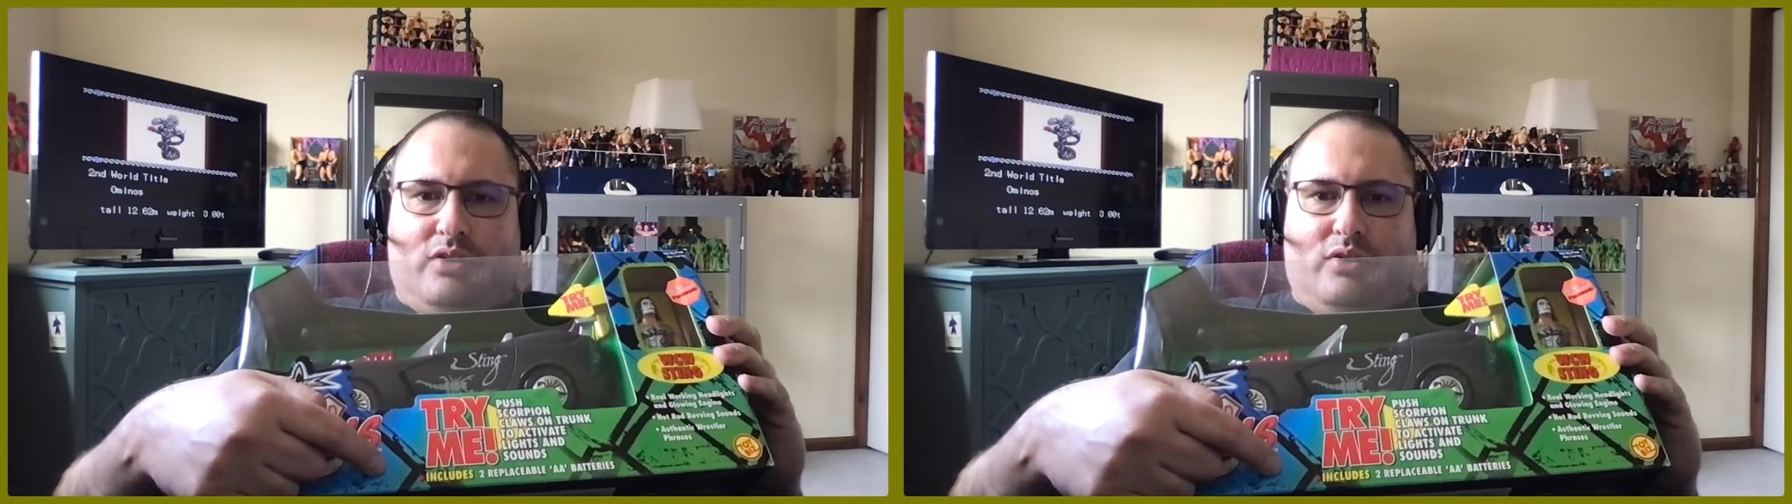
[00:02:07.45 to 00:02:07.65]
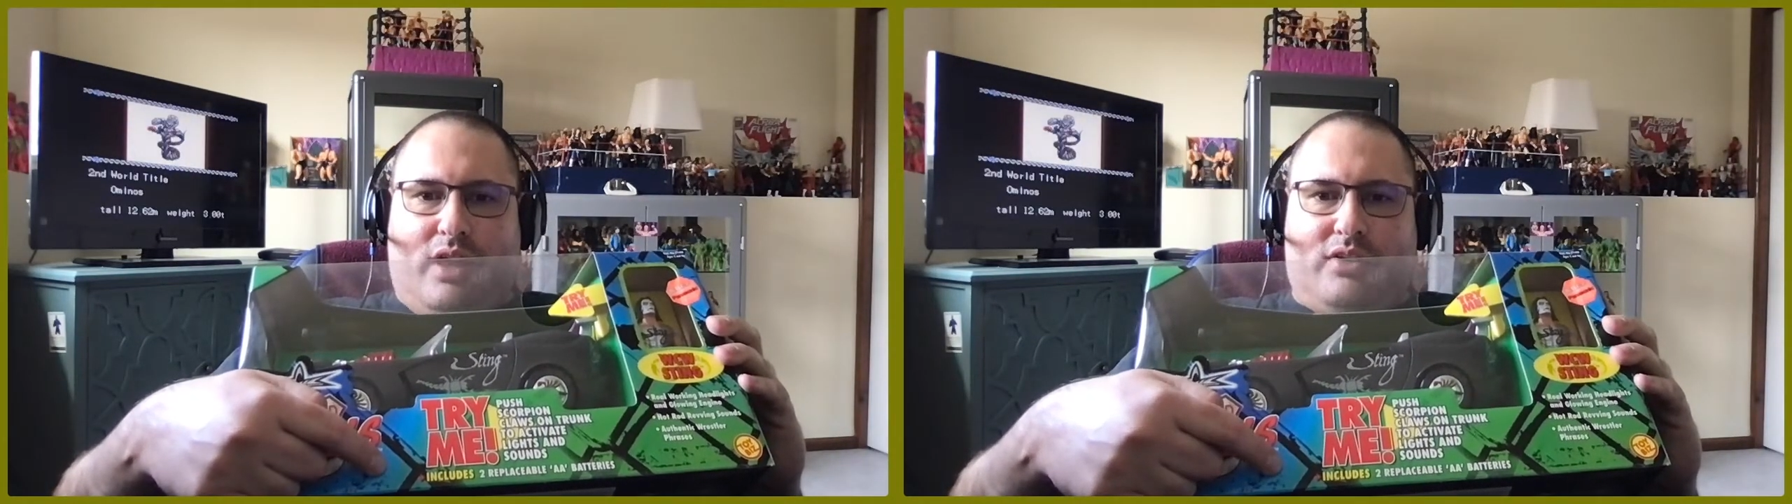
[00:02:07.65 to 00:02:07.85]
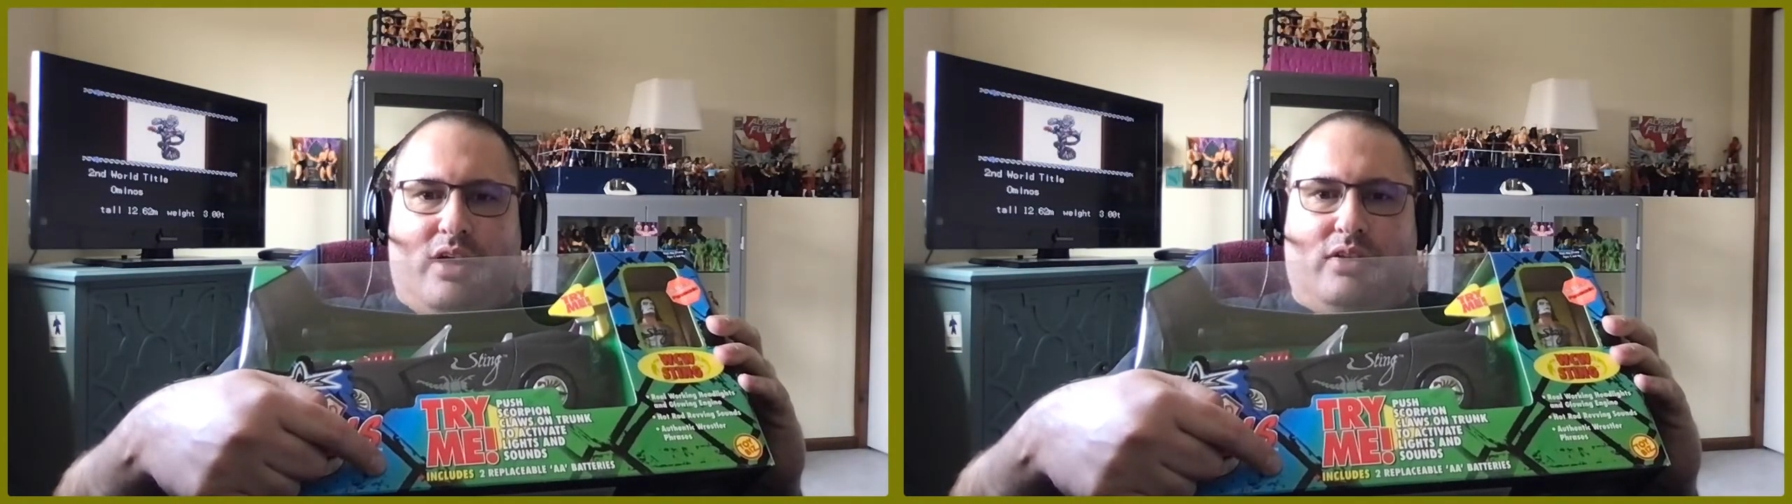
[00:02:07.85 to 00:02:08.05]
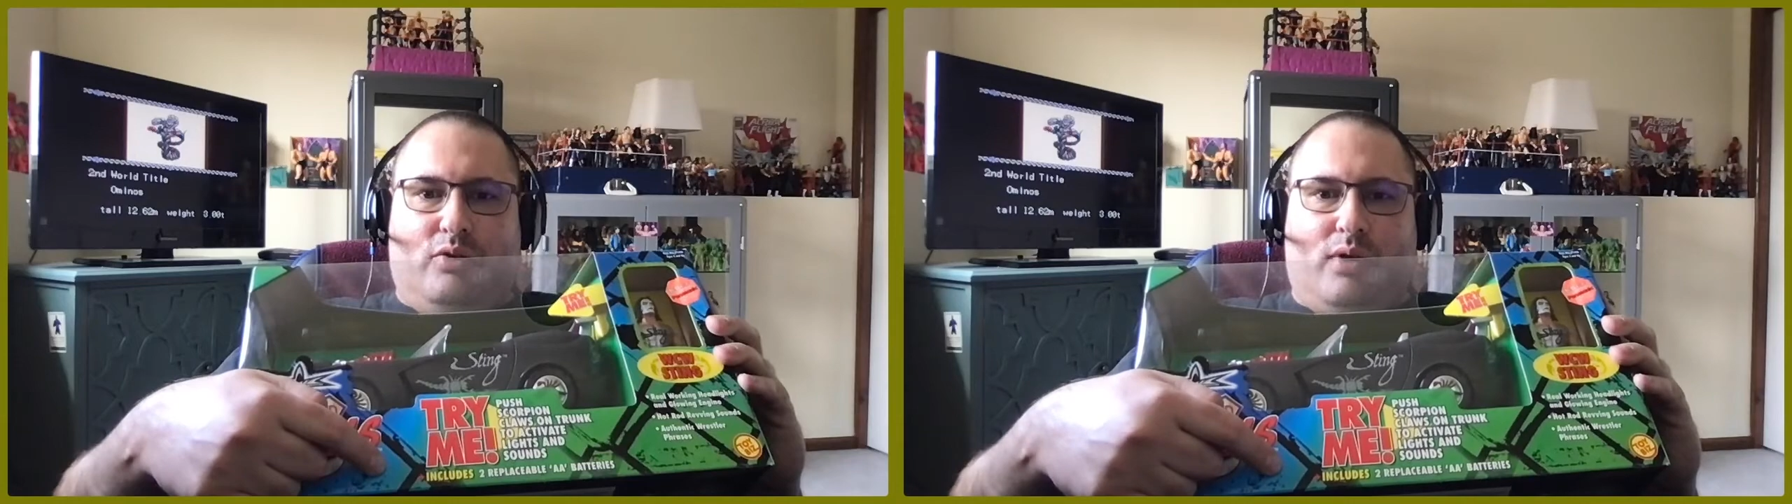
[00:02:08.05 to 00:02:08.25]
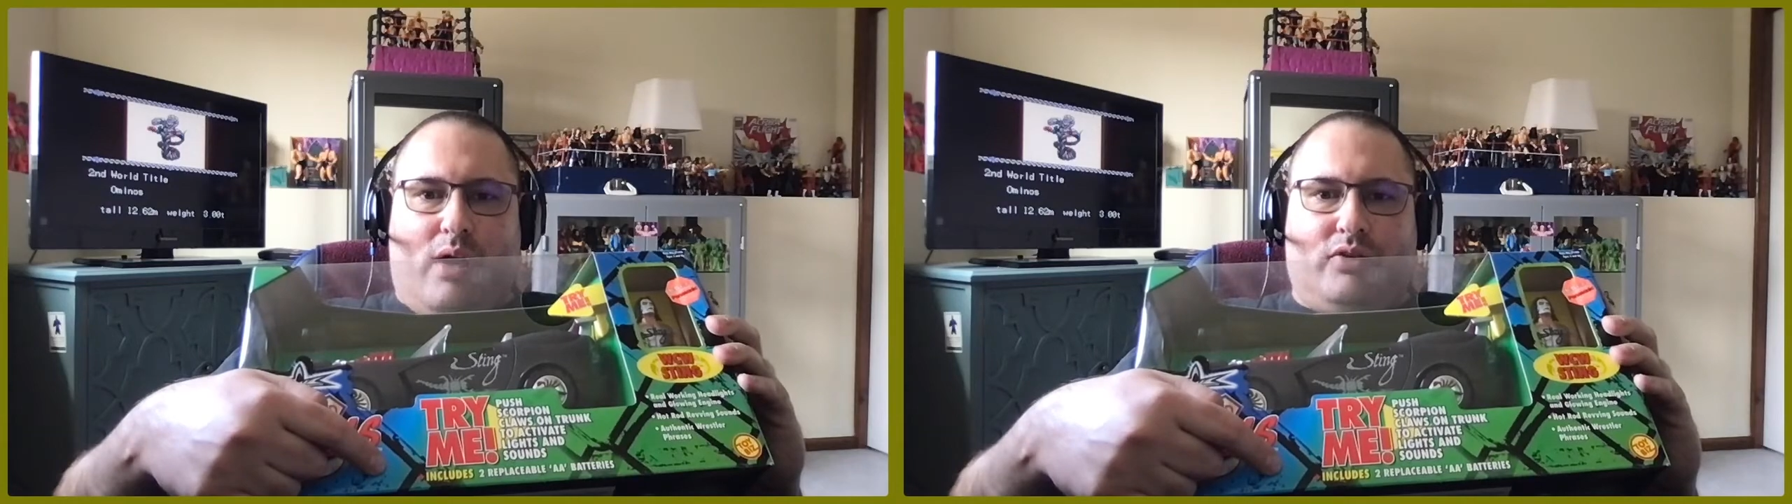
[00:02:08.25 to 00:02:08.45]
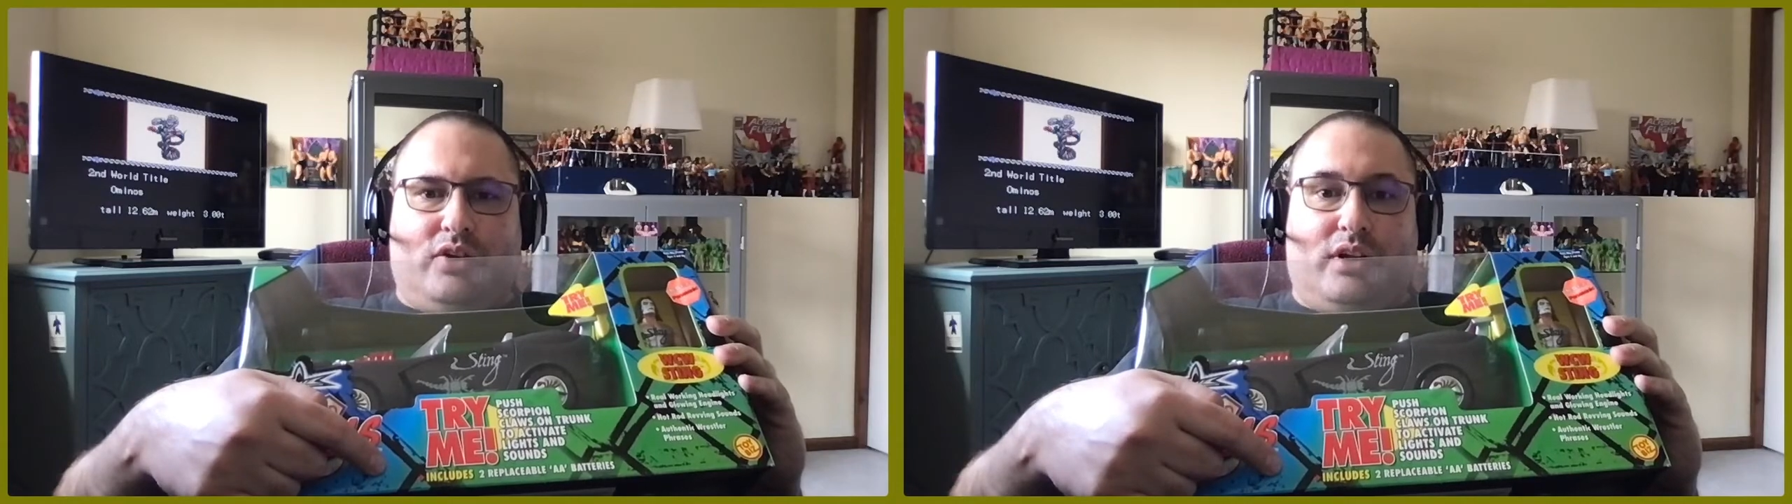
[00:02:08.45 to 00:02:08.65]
that's how you would obviously get it